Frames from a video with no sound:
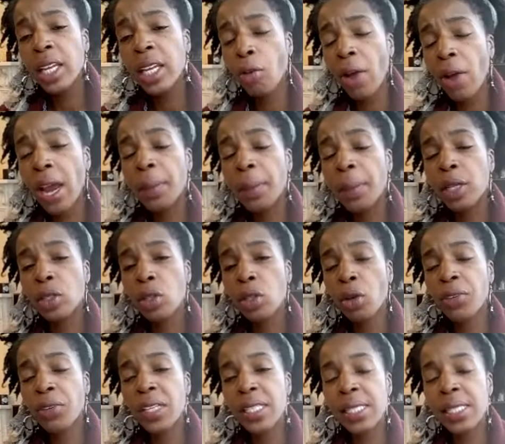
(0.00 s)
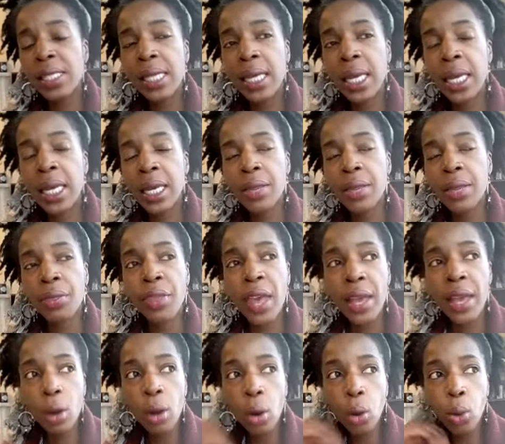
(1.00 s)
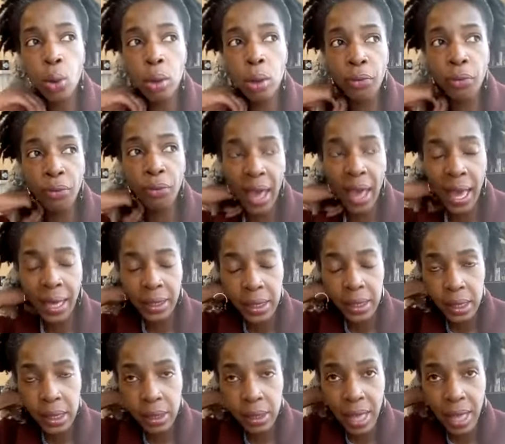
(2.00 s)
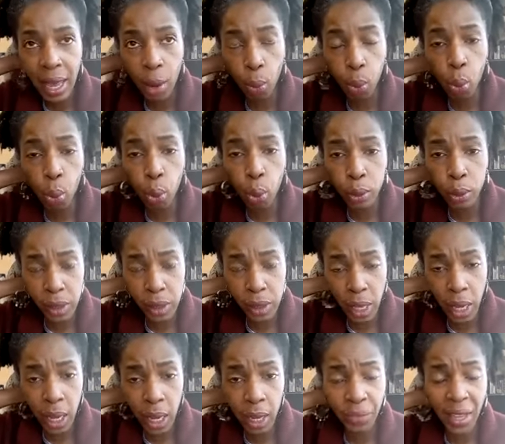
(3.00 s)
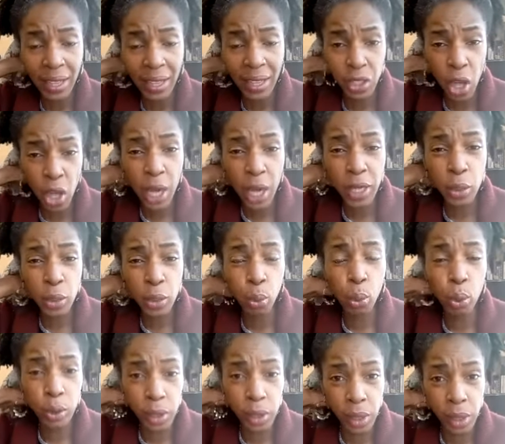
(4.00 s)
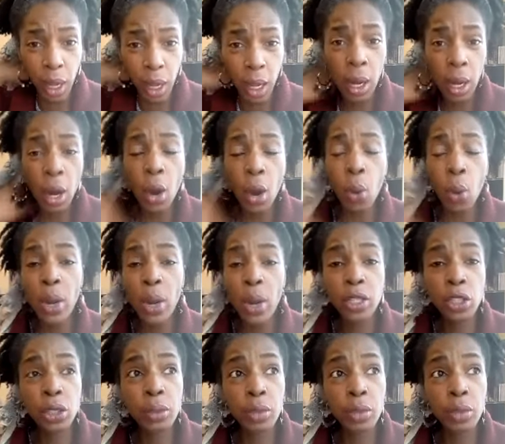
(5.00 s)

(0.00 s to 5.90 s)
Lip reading: great, because obviously then all of that water, that dyed water, which